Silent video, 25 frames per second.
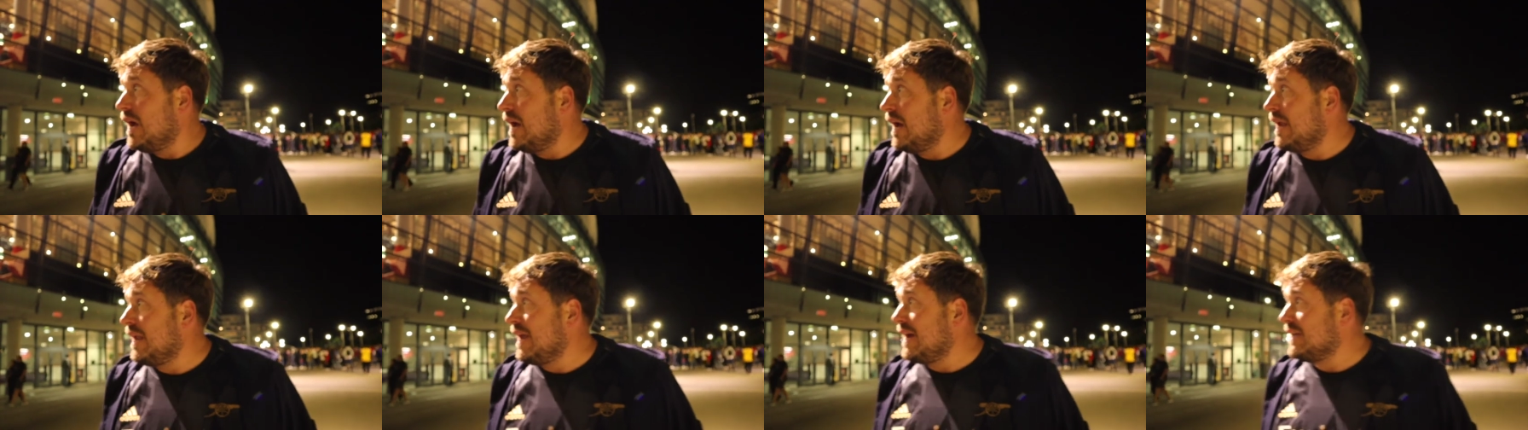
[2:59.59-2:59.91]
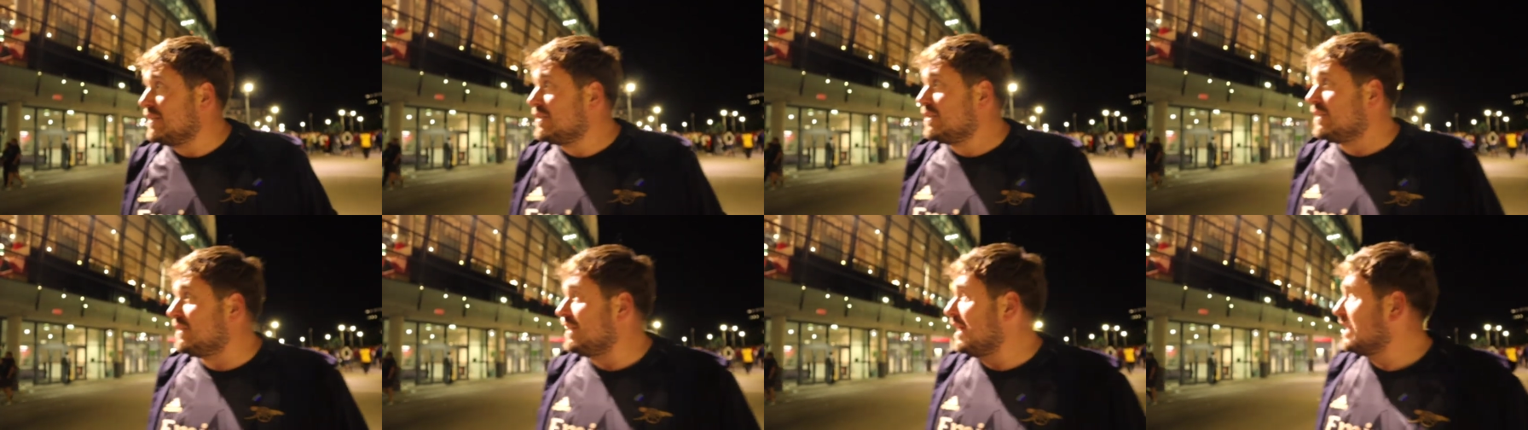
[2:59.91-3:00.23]
And
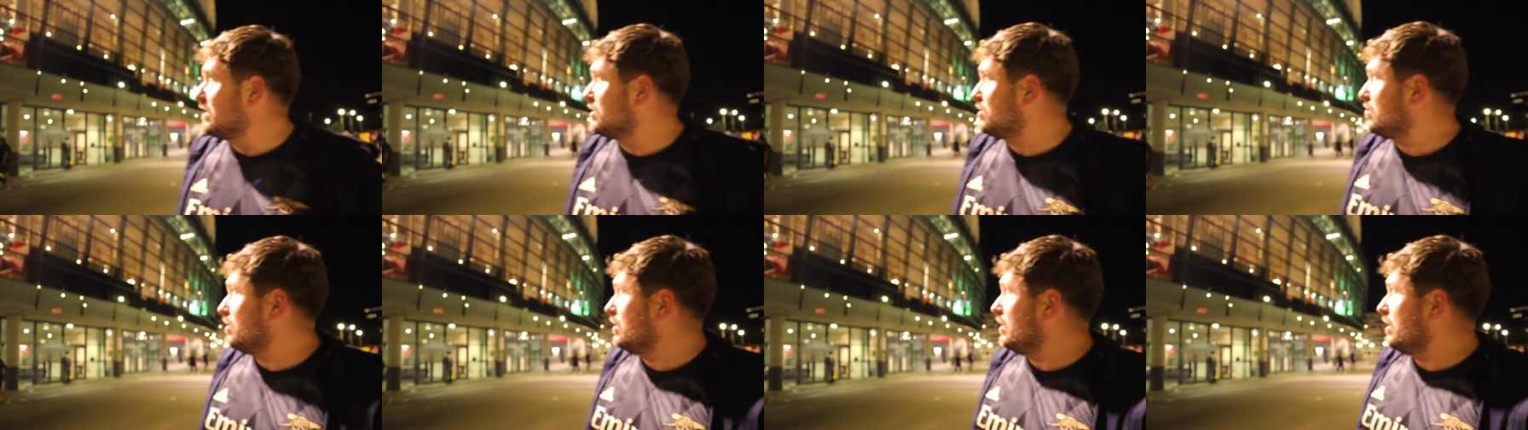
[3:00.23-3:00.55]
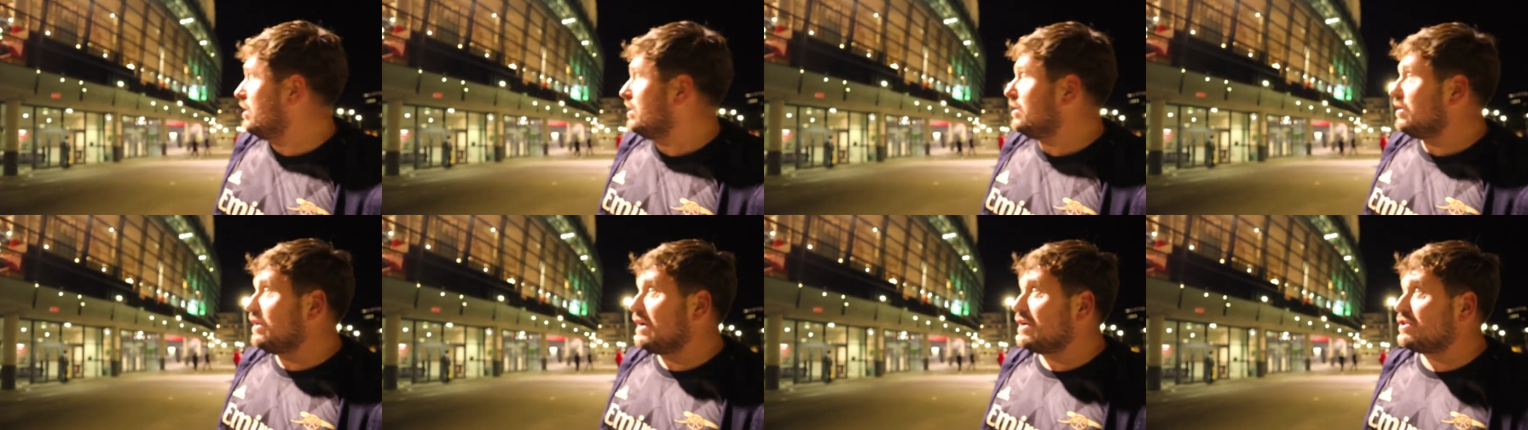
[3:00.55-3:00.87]
that's that's the
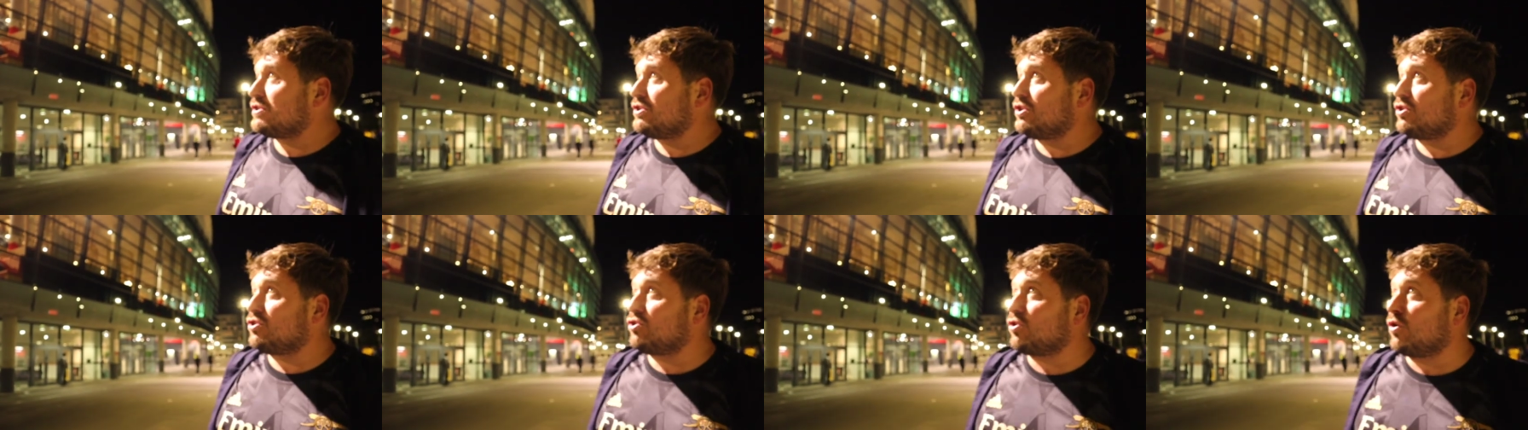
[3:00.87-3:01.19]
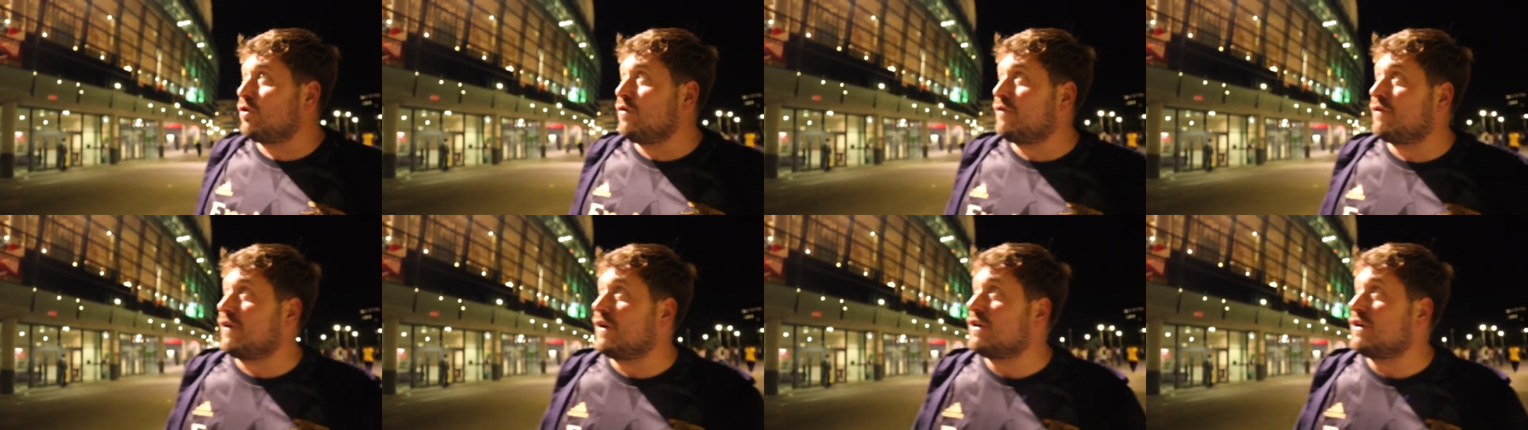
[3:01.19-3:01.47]
that's the truth.